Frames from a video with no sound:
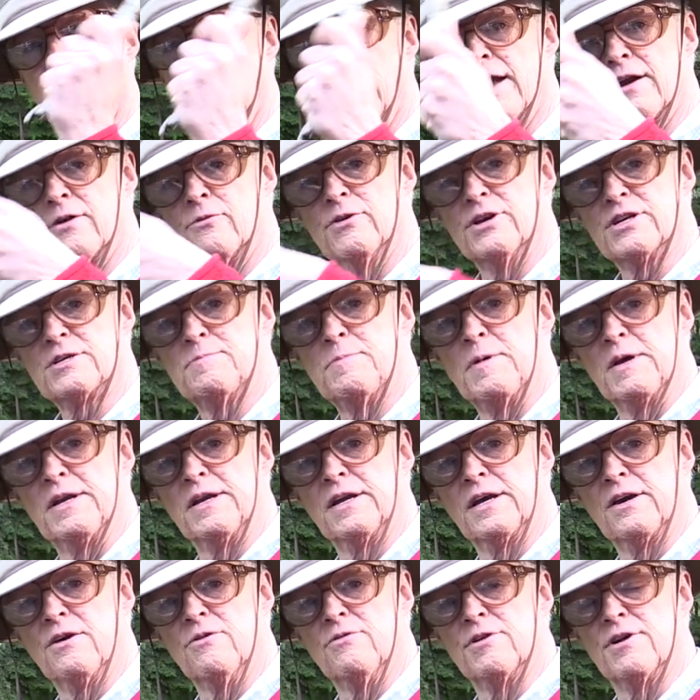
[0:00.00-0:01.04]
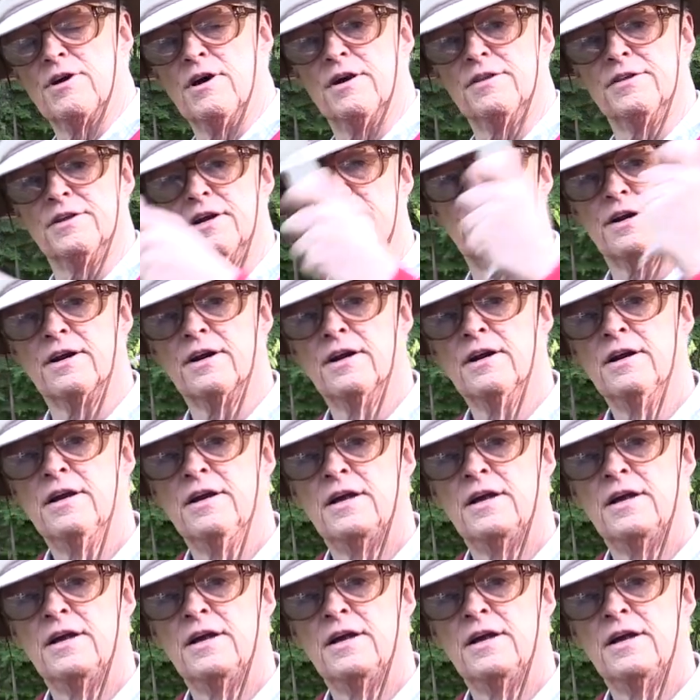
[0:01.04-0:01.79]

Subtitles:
lot of wrist bending going on there.